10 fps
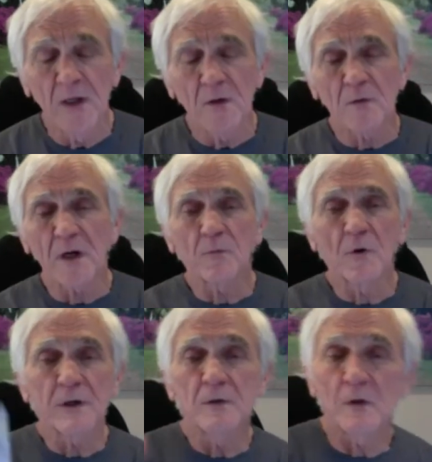what i'd
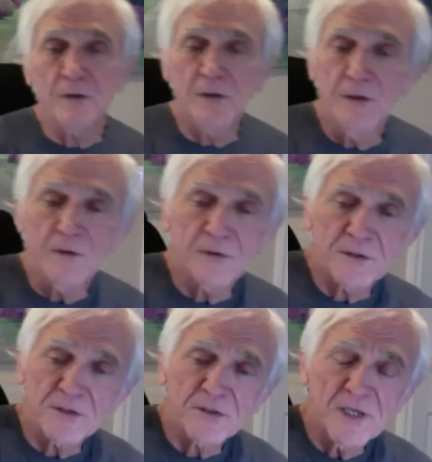want you all to do
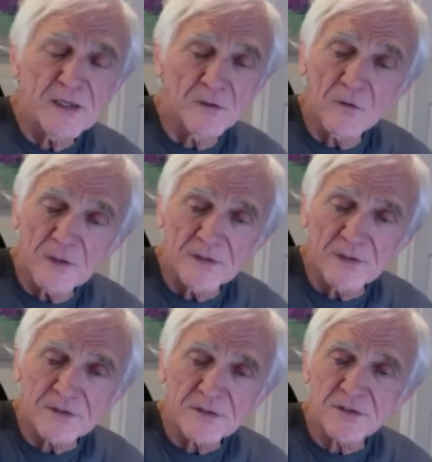is just take a look at
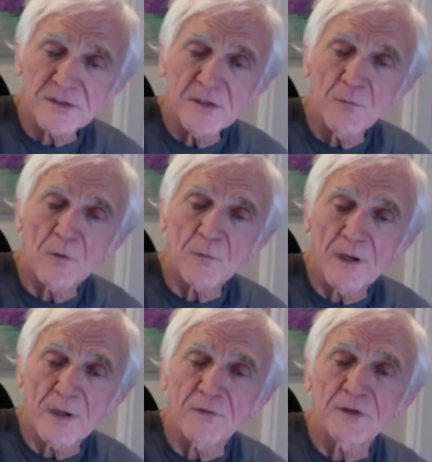this and see what
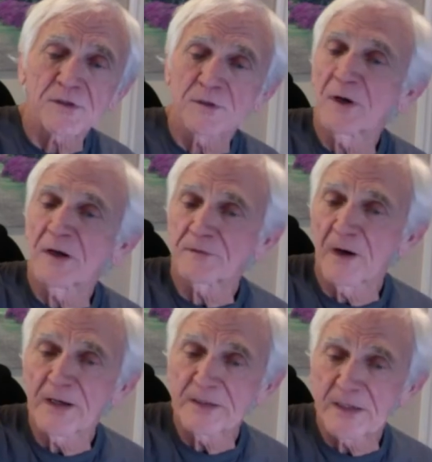relevance you might
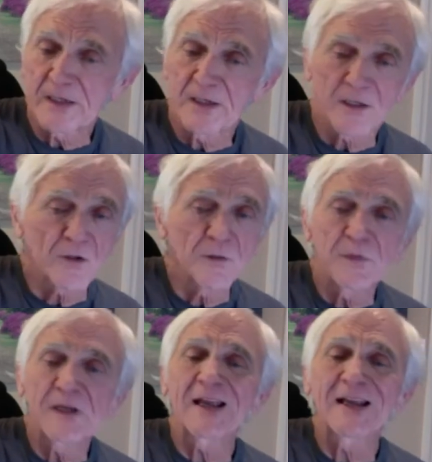find in it it could be